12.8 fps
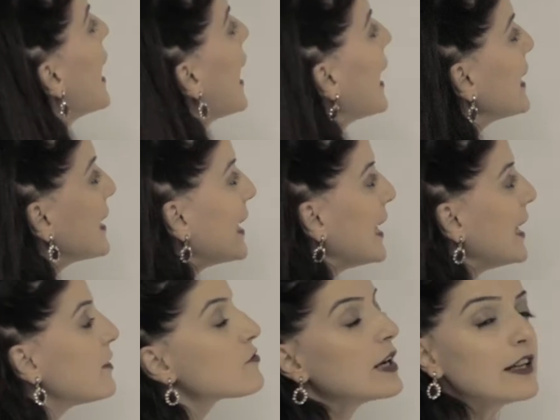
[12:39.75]
And
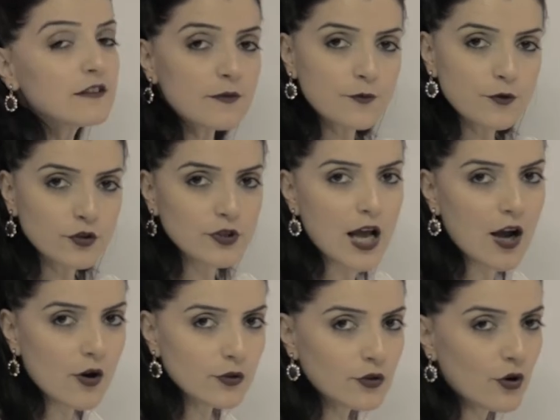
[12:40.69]
in relative
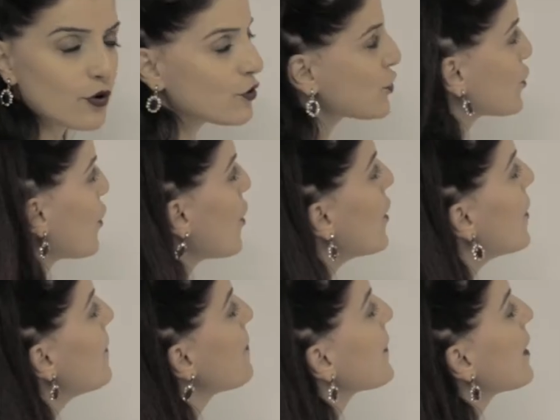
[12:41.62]
pronoun
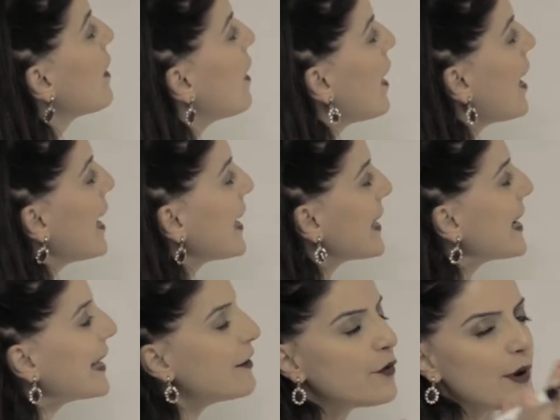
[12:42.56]
also,
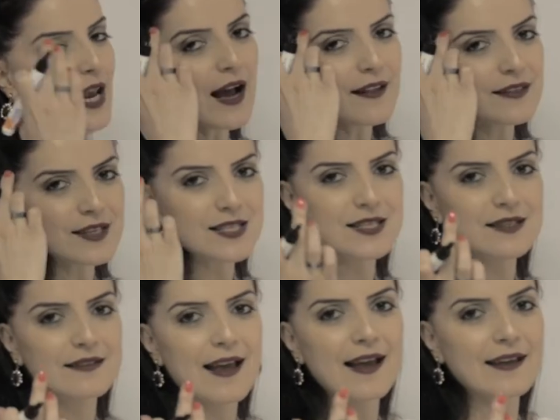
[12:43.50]
again we
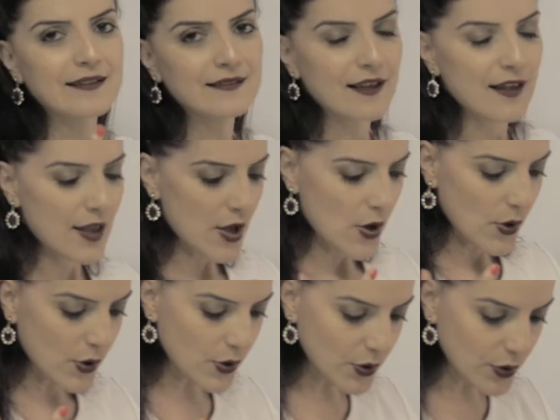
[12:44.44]
understand
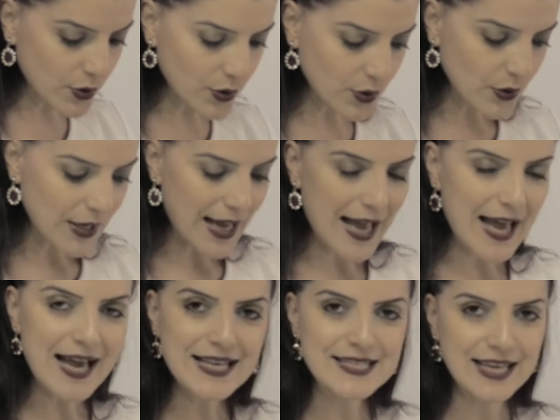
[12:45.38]
who
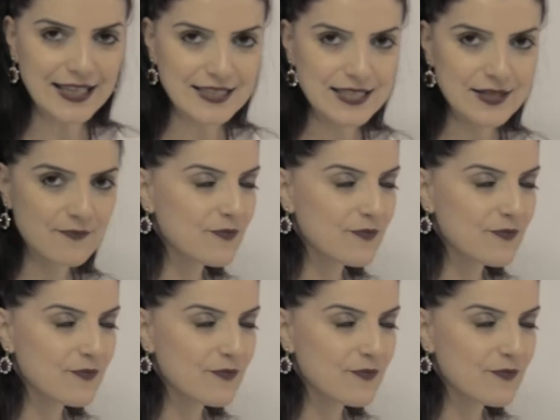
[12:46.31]
has it.